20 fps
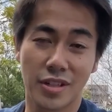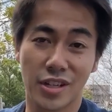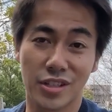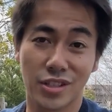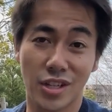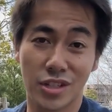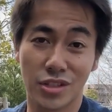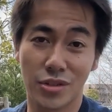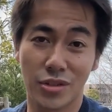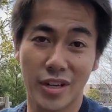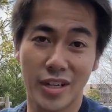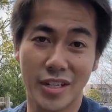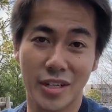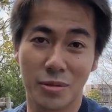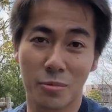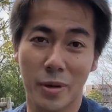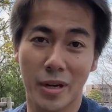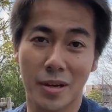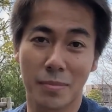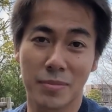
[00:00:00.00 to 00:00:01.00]

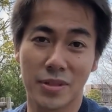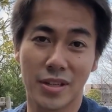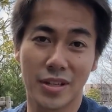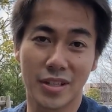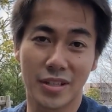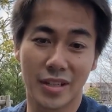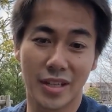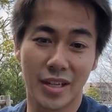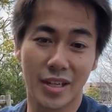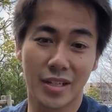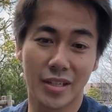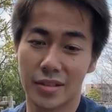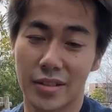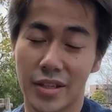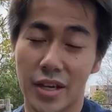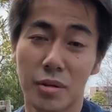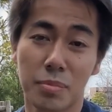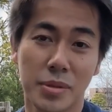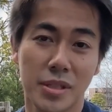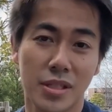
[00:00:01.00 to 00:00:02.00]
exaggerating when I'm saying that.
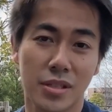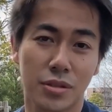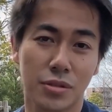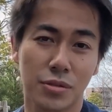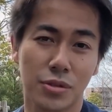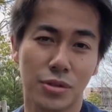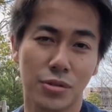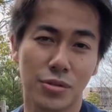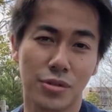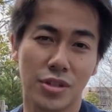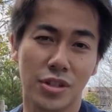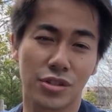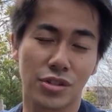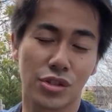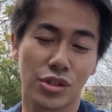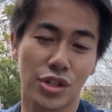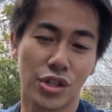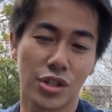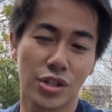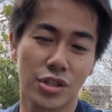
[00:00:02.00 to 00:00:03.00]
The opposite to users
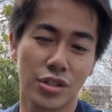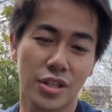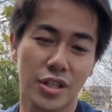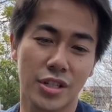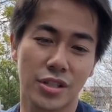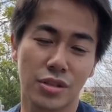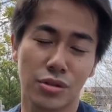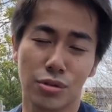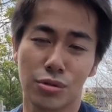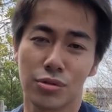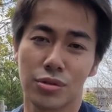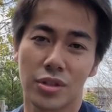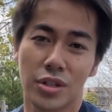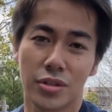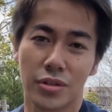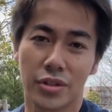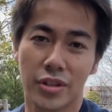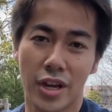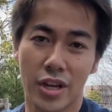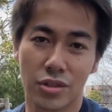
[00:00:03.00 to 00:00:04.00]
churn is user
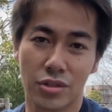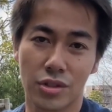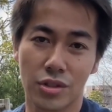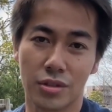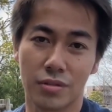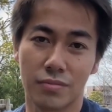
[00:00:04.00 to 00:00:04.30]
retention.